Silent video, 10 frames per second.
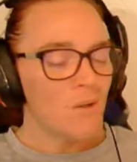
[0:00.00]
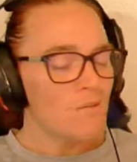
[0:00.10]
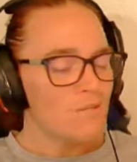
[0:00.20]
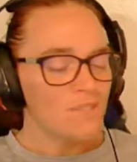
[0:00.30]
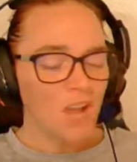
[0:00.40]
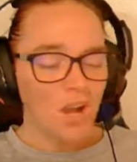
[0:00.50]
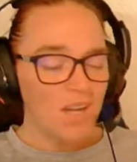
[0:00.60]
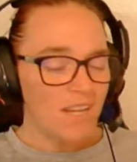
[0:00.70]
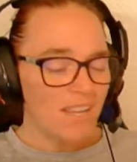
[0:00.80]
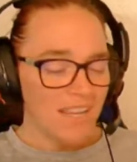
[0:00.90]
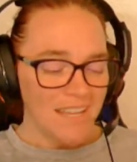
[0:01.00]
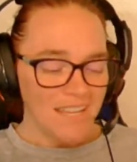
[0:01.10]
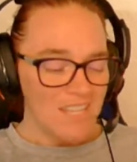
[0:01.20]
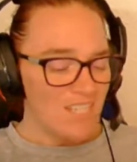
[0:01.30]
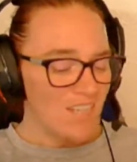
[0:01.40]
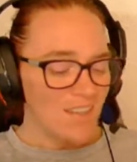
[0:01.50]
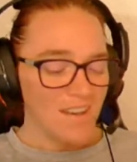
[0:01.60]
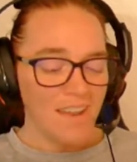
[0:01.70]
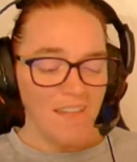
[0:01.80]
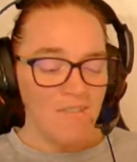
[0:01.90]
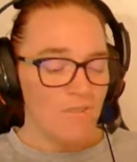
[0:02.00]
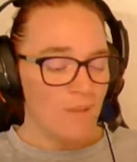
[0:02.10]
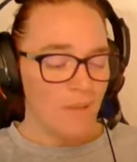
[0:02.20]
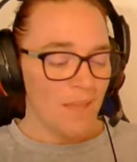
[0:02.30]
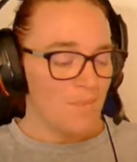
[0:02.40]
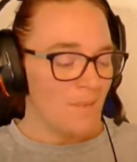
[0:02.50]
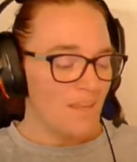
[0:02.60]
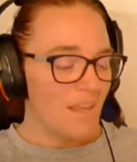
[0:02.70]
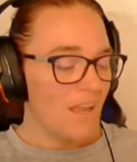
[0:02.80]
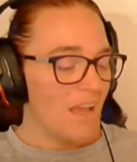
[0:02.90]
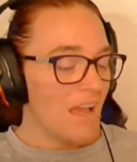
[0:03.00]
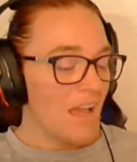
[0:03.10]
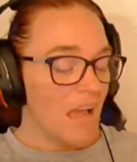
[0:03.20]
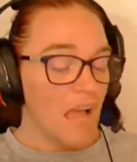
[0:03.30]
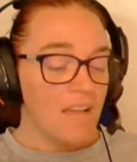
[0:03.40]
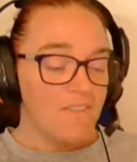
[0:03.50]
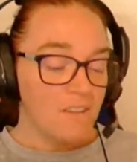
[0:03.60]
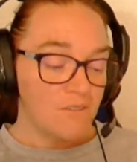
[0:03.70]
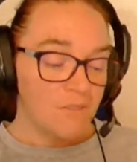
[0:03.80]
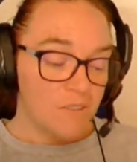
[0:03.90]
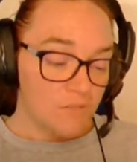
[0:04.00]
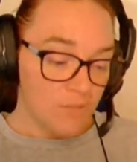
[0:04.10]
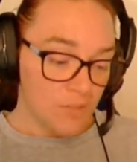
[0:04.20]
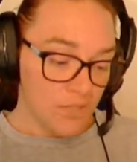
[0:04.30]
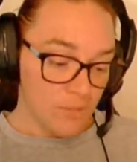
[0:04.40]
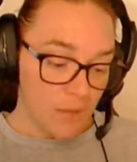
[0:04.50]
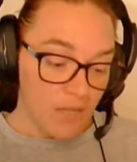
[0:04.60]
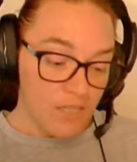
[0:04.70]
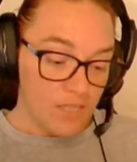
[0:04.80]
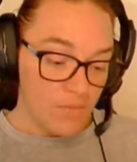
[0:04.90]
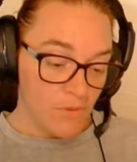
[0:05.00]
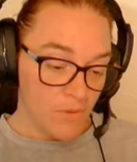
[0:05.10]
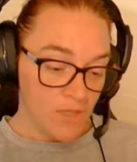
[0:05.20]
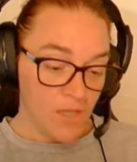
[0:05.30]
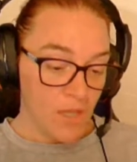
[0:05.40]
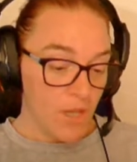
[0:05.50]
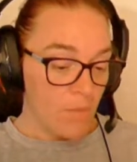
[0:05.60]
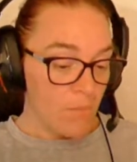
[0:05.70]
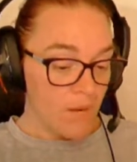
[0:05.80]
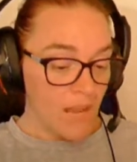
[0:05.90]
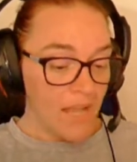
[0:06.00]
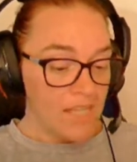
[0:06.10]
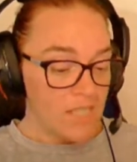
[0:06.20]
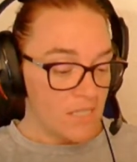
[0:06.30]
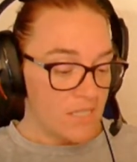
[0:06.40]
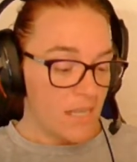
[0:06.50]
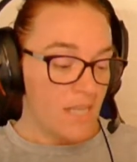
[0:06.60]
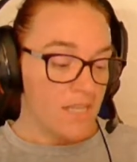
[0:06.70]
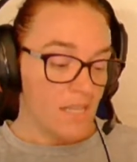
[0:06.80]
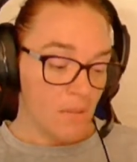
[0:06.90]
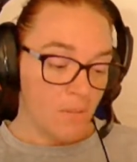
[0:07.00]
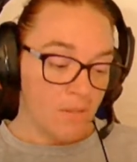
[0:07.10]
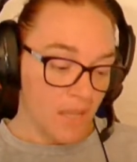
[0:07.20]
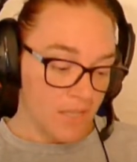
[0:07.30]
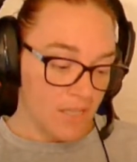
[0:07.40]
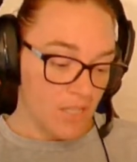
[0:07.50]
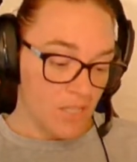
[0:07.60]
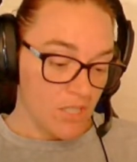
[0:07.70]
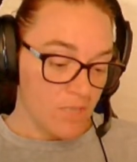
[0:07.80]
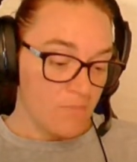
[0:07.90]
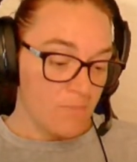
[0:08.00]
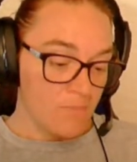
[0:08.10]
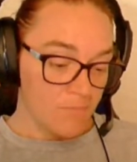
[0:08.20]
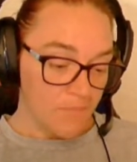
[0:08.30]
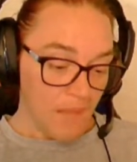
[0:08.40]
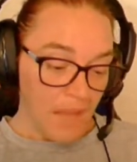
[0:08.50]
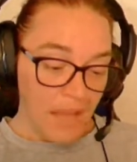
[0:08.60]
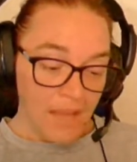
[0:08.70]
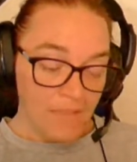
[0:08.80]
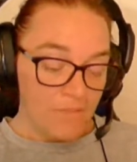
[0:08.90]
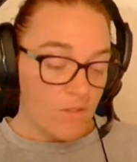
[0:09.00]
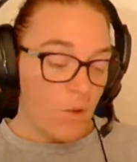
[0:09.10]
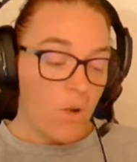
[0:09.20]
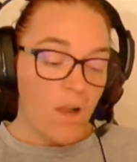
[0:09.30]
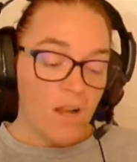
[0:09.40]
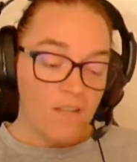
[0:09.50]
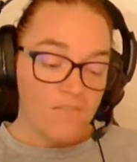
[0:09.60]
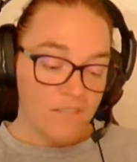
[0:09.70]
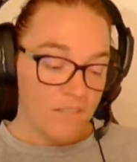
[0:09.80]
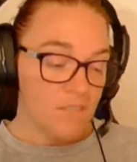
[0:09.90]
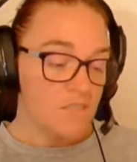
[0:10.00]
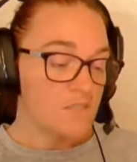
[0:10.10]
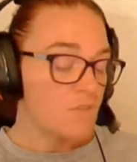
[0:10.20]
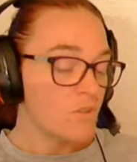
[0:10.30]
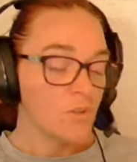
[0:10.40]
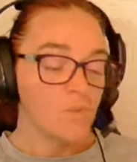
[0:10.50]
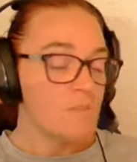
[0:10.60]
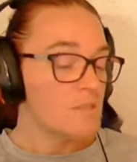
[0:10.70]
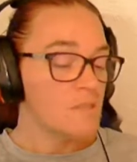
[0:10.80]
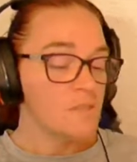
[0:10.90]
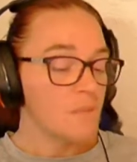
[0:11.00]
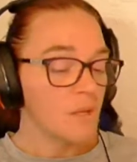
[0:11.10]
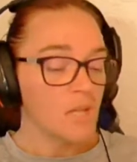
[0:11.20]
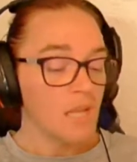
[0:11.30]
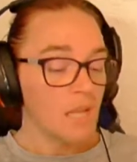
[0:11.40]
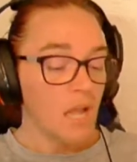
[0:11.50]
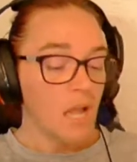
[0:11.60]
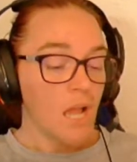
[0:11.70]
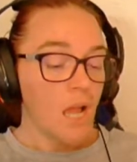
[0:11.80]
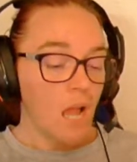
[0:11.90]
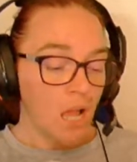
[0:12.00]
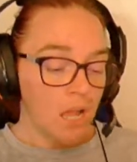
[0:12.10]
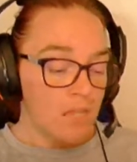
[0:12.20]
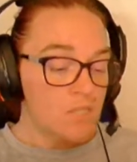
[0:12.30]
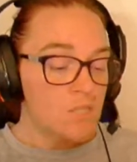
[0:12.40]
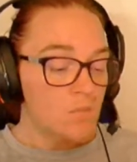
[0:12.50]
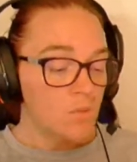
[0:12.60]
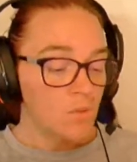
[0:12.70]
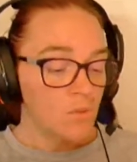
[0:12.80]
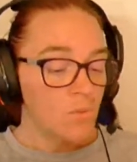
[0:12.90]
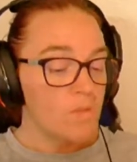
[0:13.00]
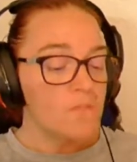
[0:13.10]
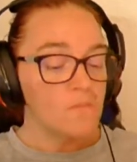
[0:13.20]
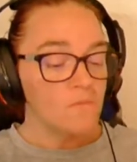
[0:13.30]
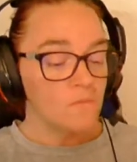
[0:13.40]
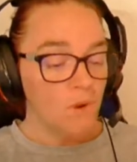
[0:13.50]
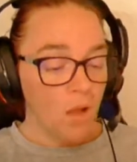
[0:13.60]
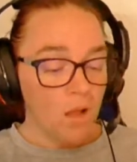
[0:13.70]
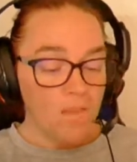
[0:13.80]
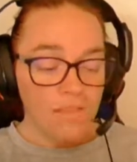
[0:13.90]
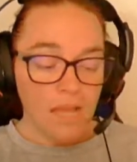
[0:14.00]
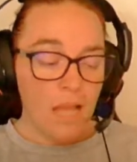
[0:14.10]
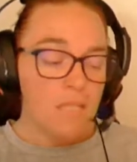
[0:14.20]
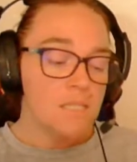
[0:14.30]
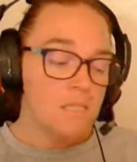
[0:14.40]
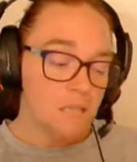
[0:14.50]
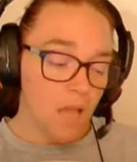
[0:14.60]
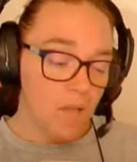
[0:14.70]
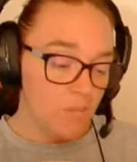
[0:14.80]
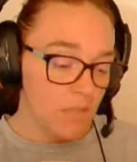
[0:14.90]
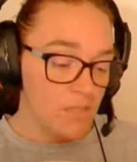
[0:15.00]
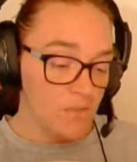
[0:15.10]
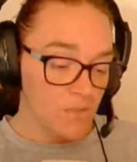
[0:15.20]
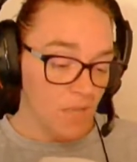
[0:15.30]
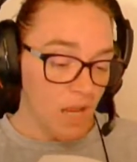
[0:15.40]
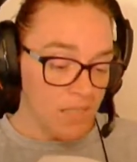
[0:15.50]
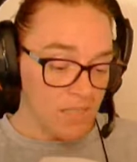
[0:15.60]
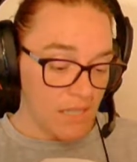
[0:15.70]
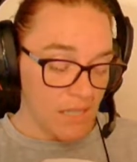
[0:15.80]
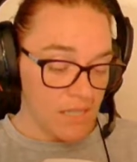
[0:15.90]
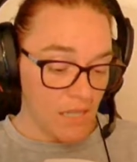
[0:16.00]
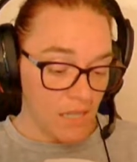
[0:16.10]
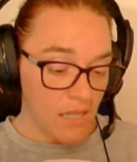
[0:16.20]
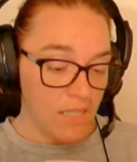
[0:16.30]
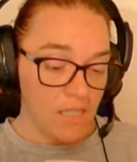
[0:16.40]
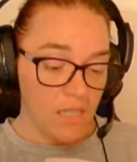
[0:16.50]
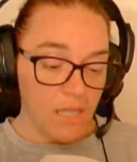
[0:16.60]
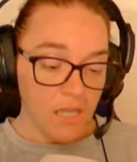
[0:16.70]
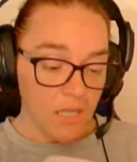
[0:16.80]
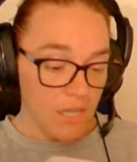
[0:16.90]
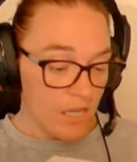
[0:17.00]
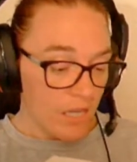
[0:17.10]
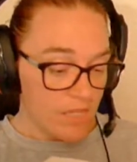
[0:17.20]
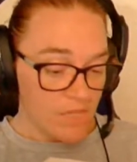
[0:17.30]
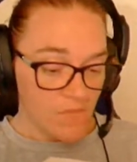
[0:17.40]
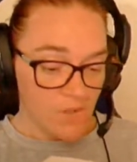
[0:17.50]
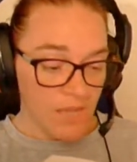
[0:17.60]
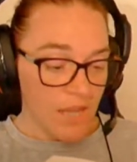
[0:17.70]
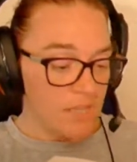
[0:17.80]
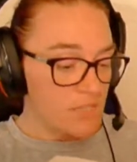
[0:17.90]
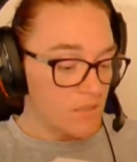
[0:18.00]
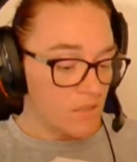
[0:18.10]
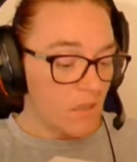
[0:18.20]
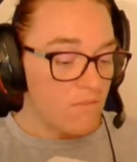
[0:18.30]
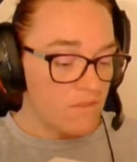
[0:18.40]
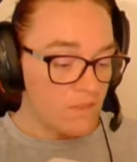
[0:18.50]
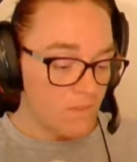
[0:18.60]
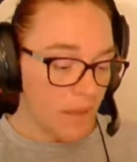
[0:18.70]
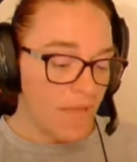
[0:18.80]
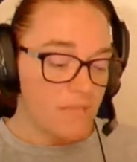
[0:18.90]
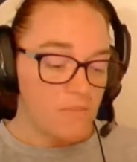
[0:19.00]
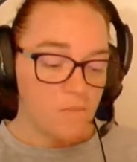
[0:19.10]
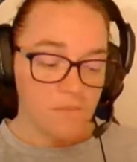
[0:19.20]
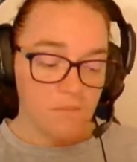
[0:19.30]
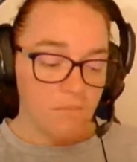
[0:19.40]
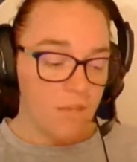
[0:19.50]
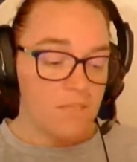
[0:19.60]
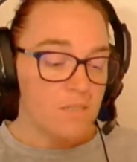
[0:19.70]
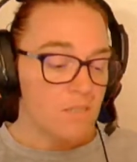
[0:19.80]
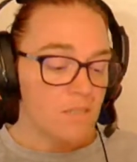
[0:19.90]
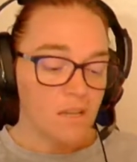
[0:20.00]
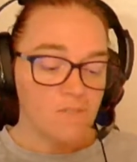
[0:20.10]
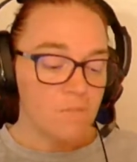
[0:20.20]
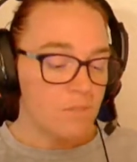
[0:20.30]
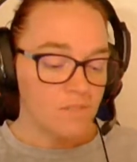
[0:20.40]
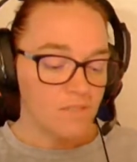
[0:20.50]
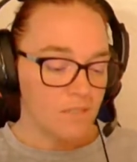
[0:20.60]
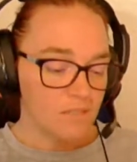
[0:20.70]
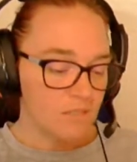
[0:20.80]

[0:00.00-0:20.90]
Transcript: sorry and she could never repay me. I felt fearfully embarrassed, Marilla, but I just said as I politely could. I have no hard feelings for you, Mrs. Barry. I assure you once and for all that I did not mean to intoxicate Diana, and henceforth I shall cover the past with the mantle of oblivion."